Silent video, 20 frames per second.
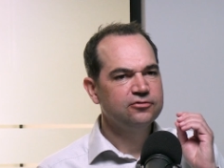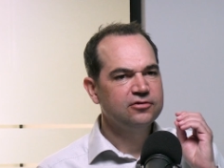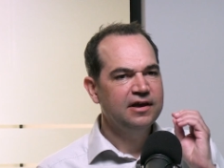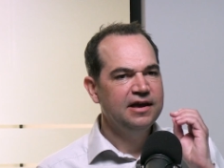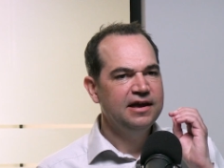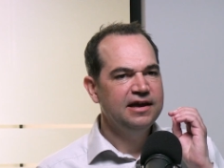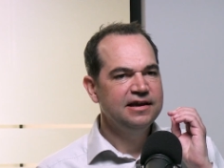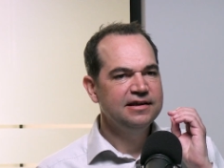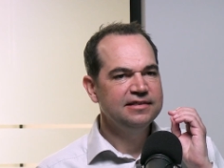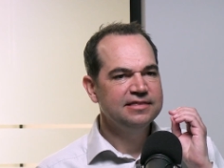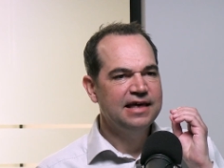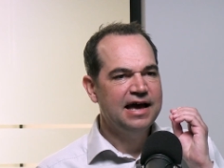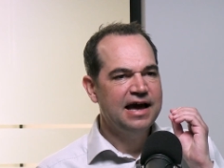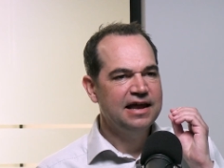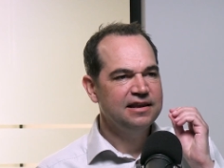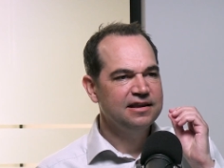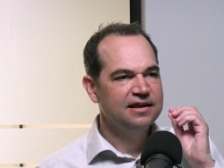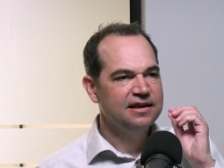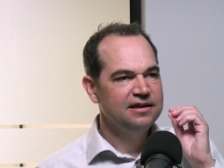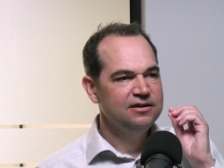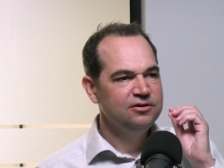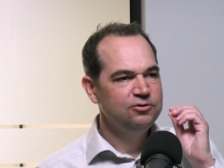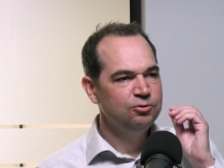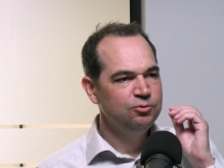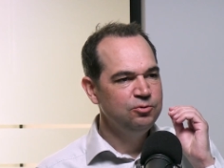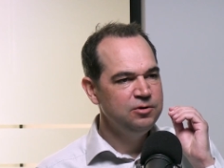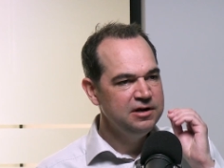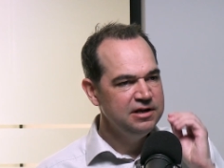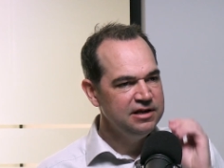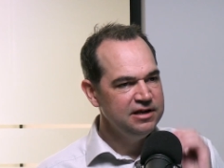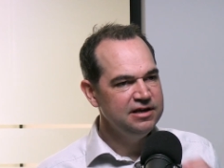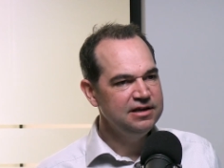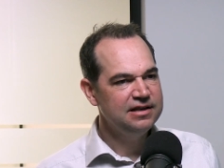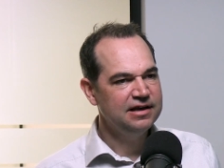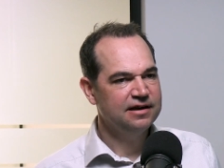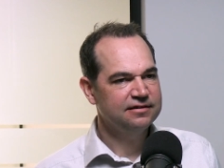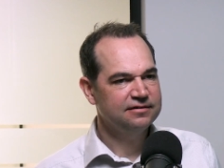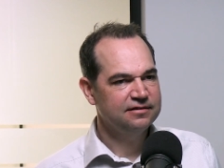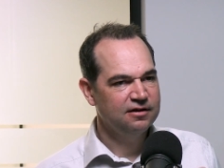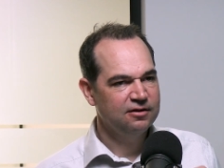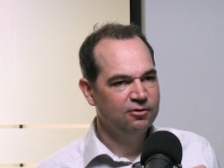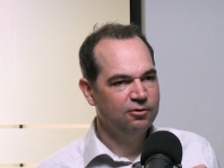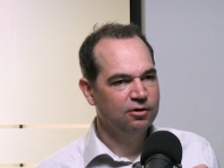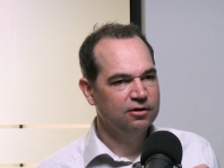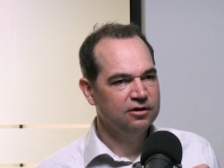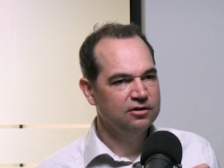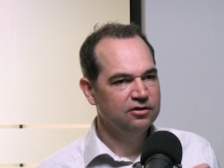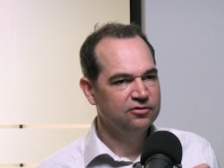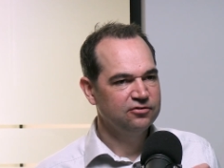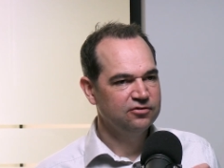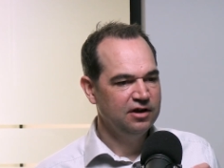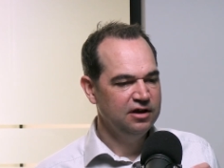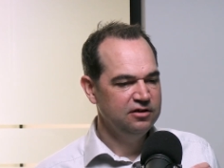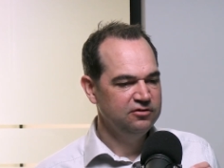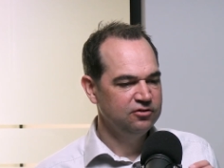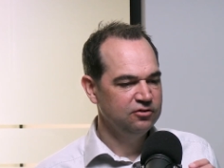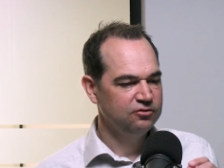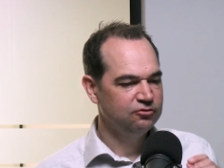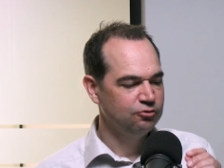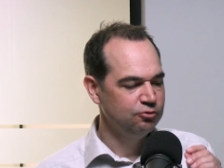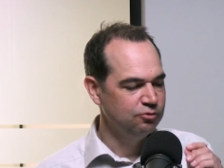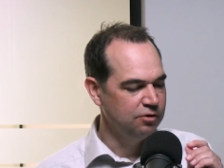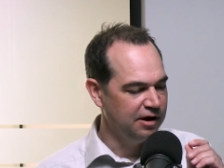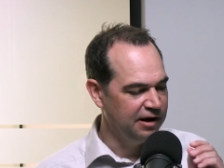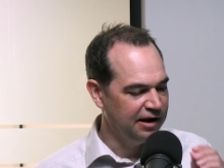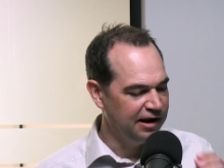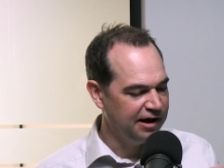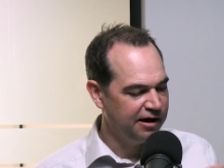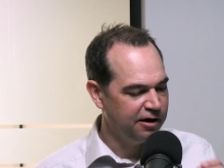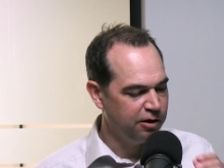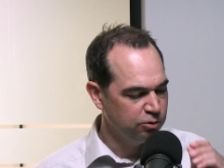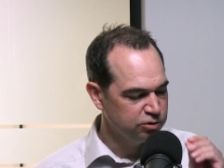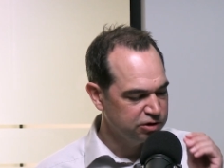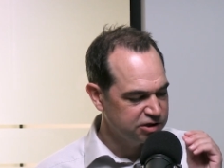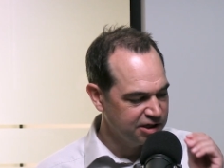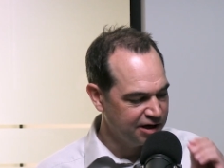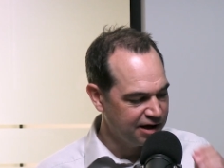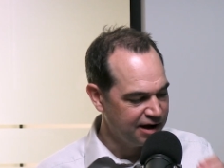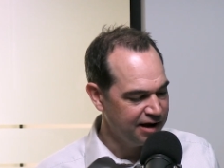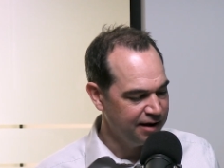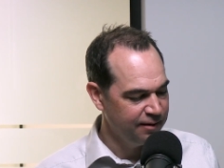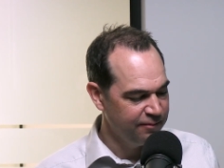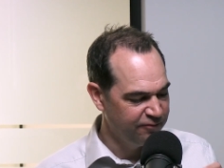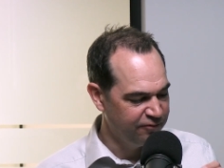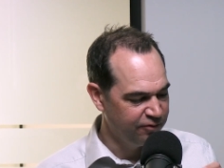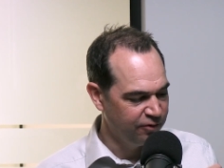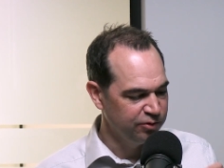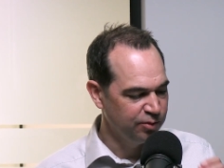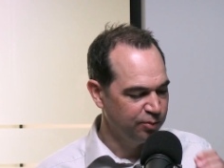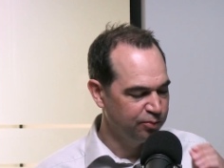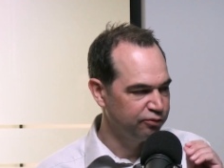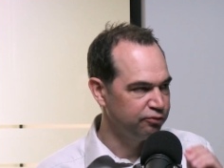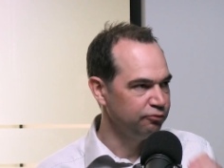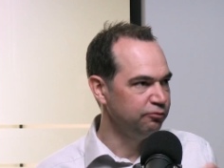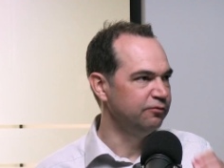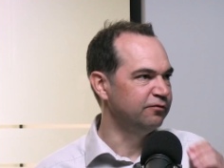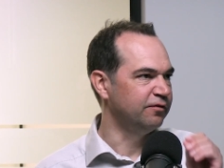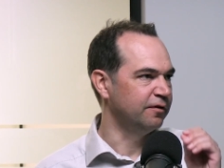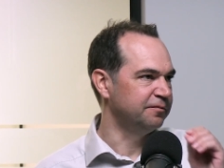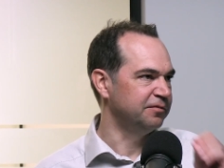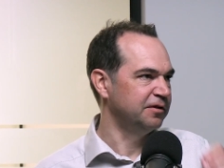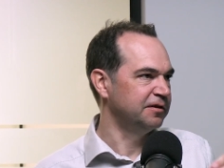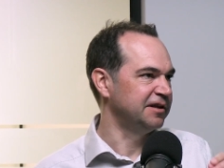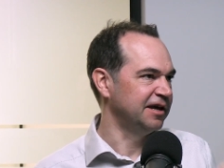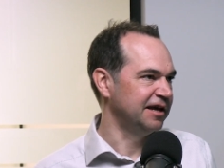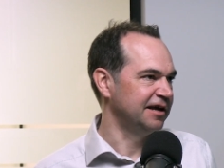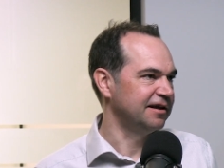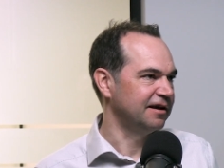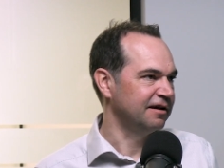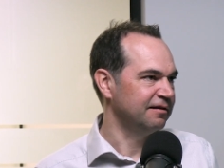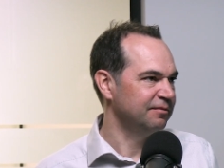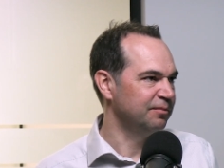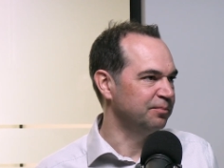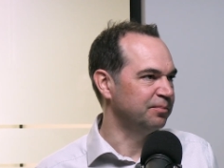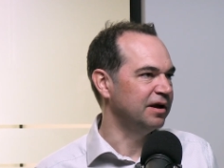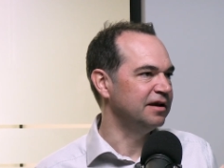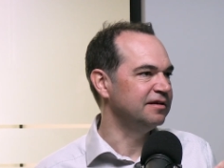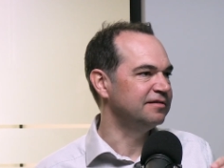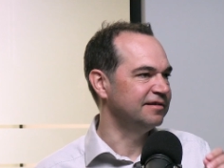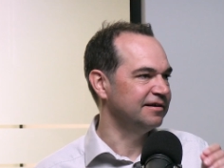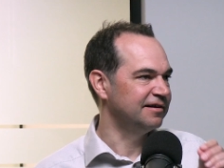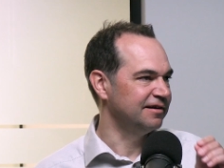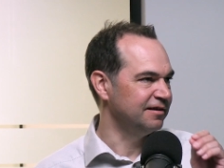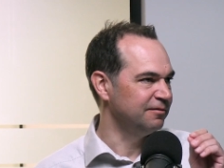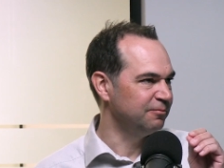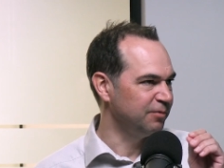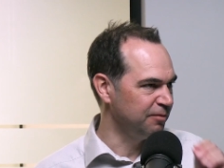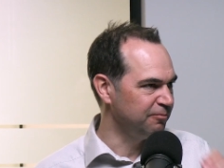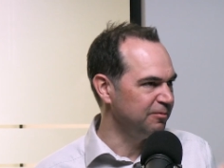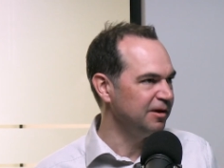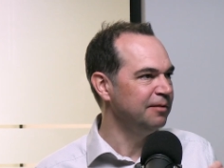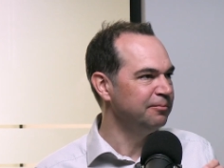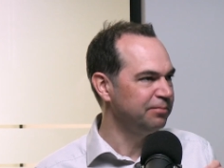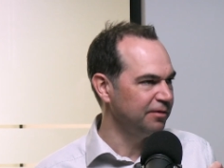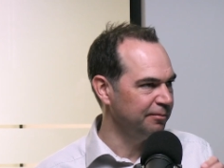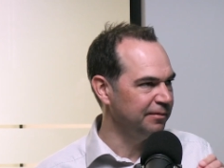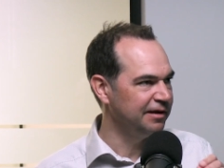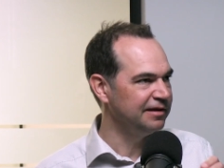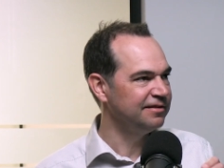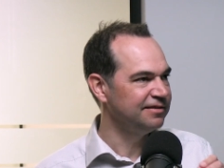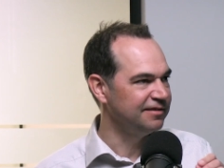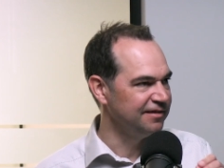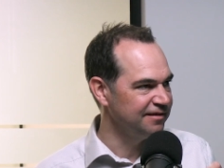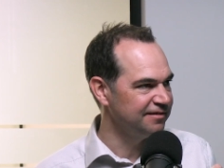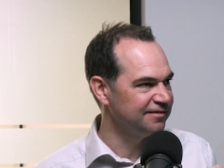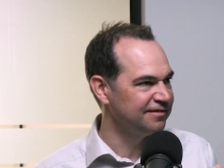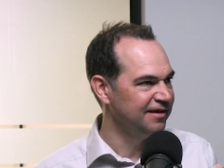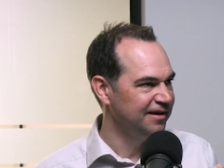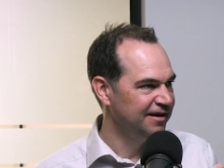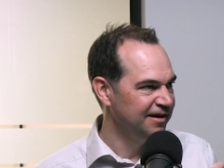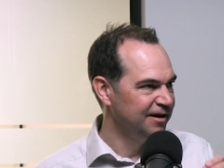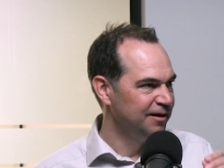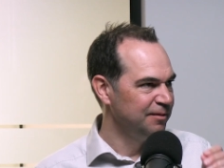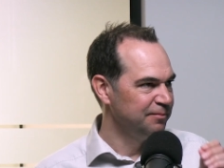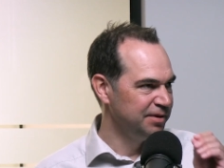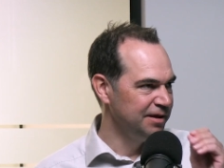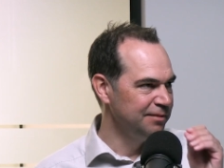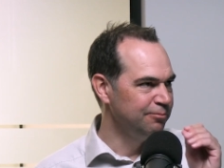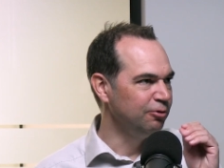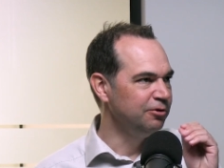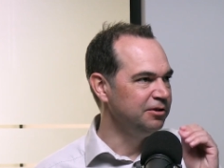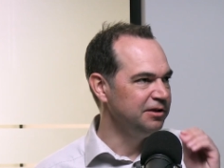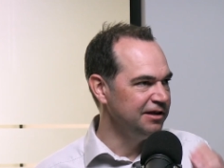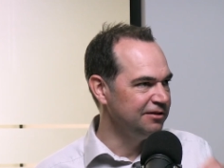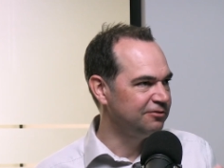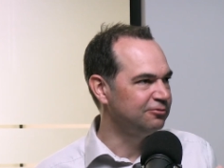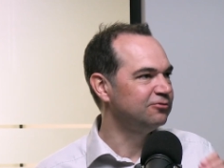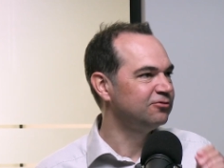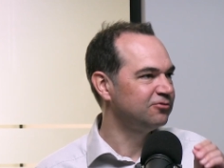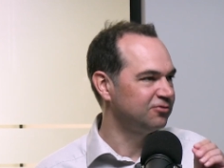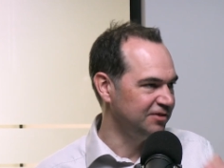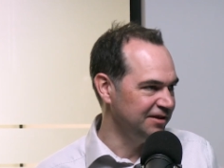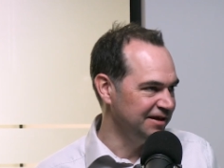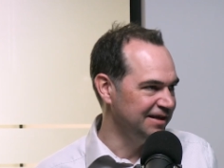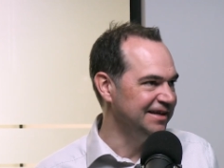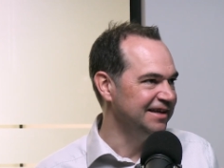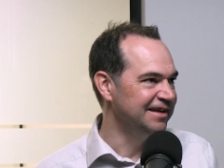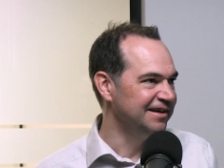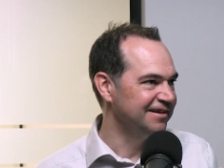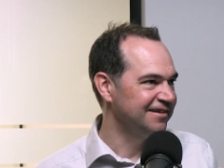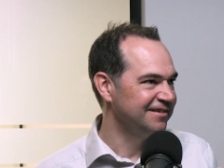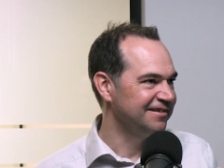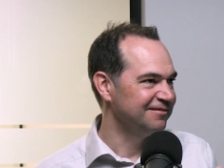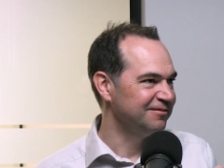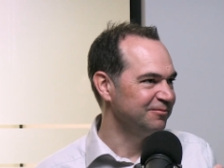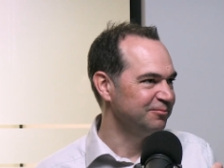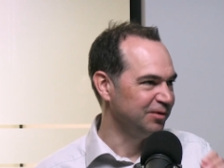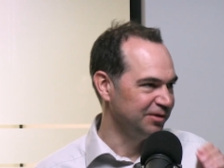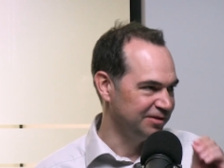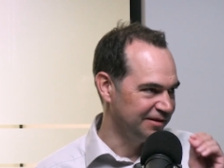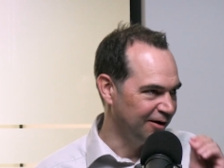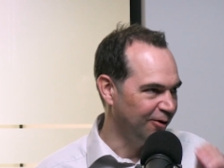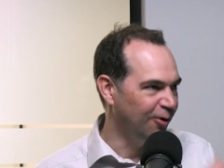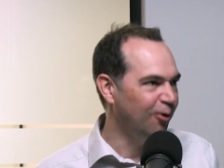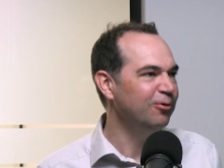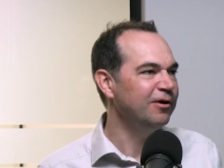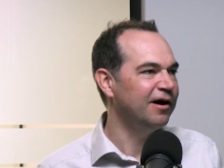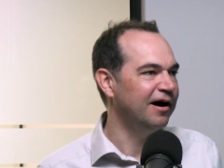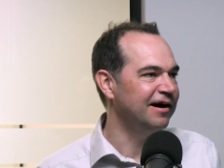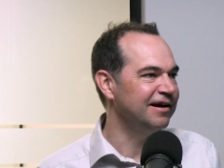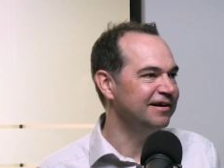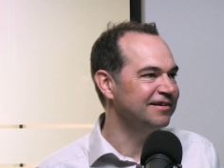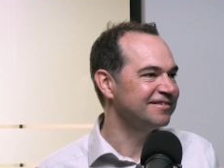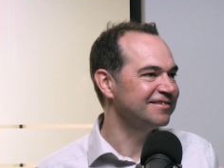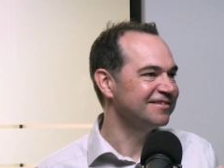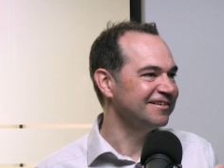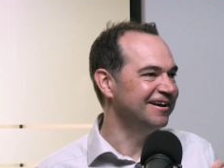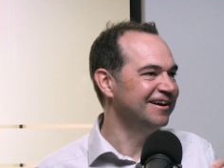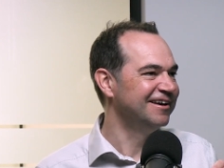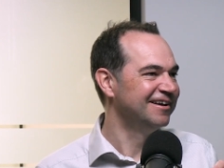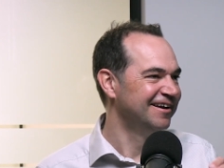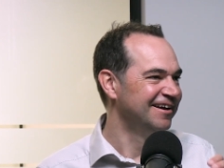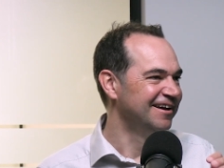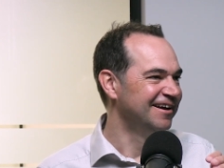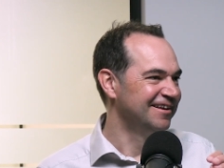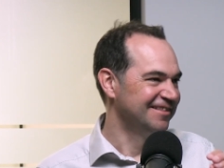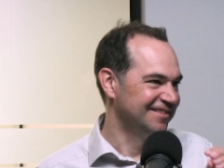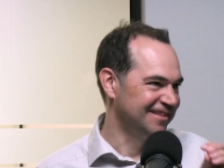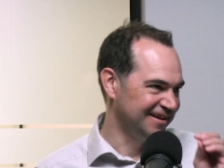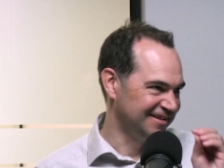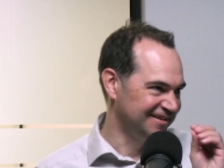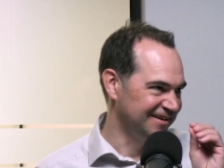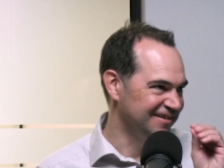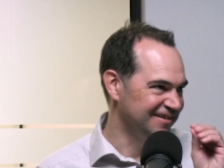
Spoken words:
saying that you need as an organization to allow time for the proof of the data. Basically, when we implement this, people need to see with their own eyes that